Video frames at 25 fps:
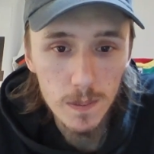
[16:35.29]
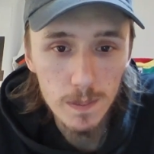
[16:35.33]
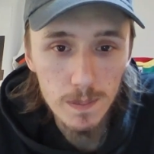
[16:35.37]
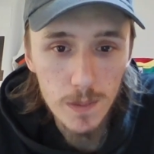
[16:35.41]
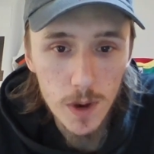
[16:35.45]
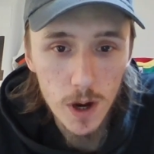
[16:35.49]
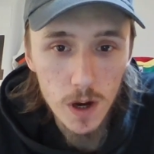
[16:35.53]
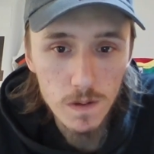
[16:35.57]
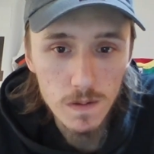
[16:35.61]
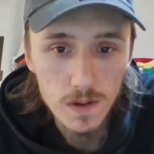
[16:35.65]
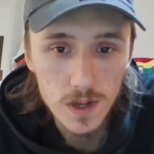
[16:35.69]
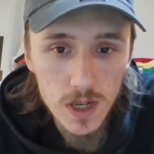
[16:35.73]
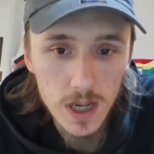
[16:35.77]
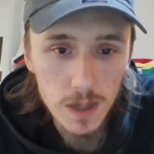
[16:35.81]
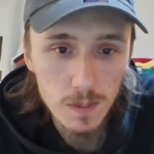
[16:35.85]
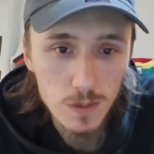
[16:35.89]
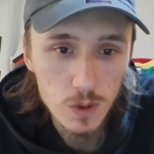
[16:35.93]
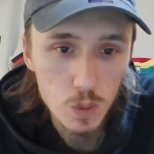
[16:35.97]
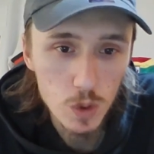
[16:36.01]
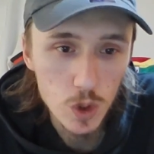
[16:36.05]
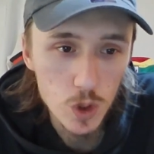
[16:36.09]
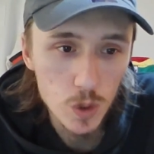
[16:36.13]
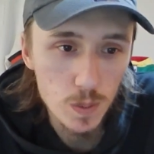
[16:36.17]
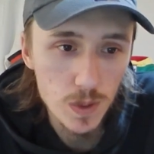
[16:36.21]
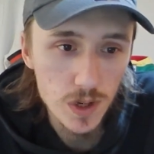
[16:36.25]
Both teams
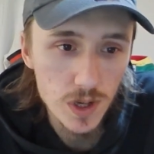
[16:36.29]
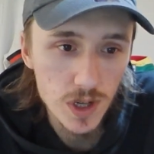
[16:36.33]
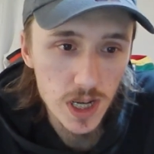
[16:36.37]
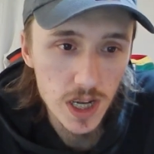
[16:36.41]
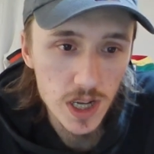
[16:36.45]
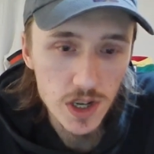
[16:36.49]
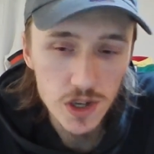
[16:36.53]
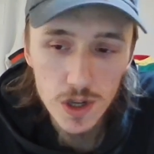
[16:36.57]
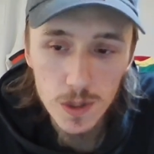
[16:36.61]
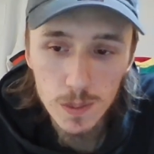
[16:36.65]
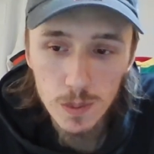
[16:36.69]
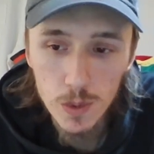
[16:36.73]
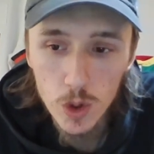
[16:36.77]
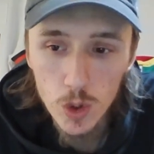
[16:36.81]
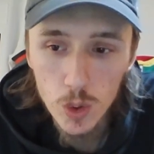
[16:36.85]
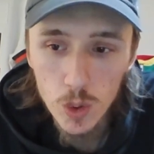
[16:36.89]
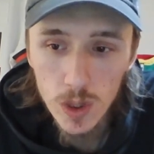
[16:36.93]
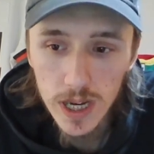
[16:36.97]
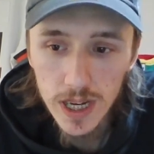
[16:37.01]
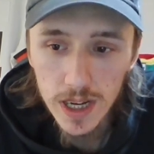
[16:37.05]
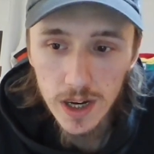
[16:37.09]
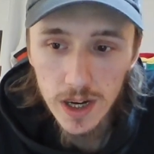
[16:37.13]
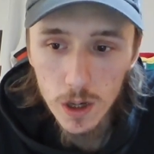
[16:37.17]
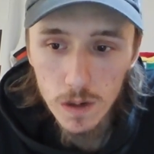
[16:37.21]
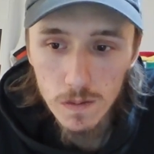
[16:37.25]
will possess the ball
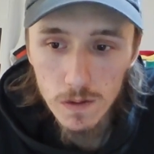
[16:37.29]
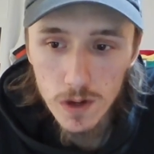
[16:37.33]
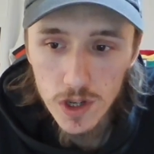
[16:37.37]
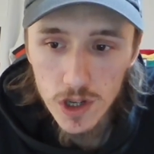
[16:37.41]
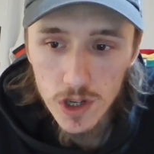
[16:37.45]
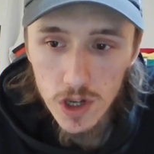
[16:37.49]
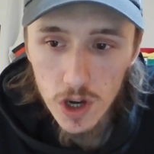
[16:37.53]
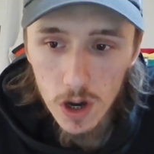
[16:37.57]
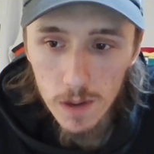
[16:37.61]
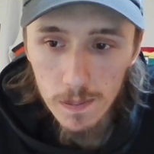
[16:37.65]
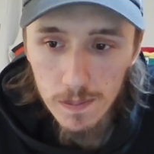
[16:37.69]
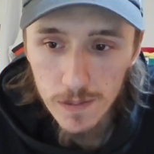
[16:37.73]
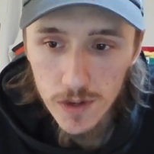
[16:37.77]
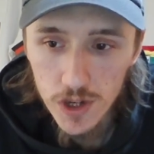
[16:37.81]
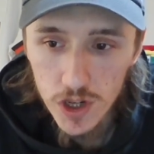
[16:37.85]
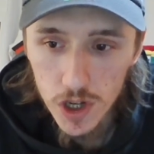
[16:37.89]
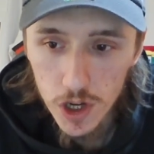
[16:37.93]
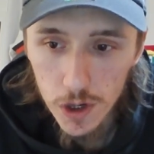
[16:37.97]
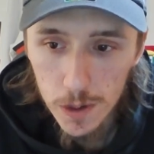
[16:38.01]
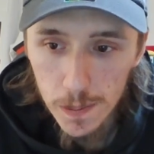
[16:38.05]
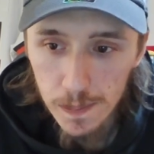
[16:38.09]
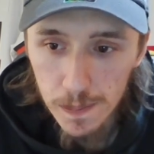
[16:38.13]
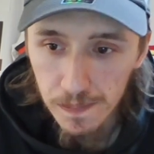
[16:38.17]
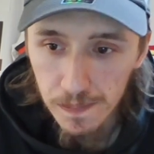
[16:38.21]
in overtime, so